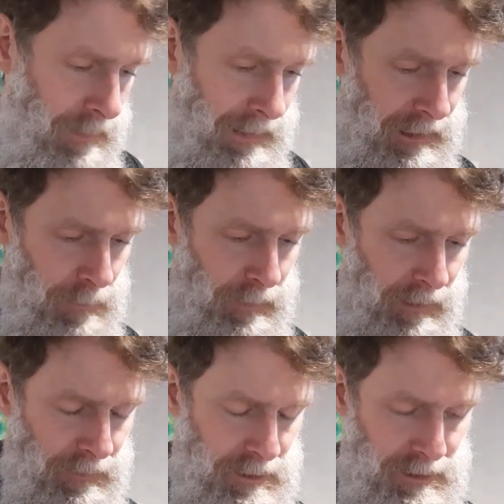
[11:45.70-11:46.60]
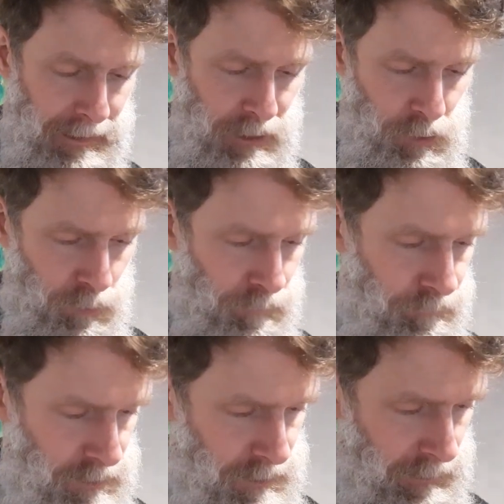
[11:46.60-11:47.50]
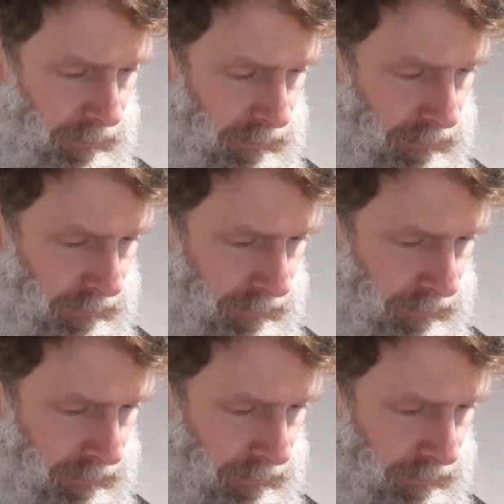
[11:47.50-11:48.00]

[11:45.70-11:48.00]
mainly about this sexual side,